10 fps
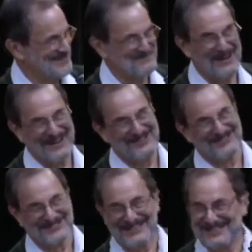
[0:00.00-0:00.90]
this is
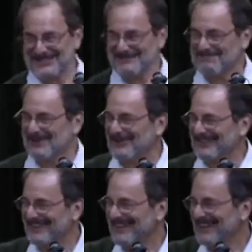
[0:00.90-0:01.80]
Michael Glaser,
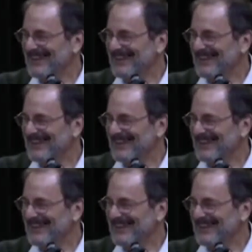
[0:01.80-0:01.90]
poet.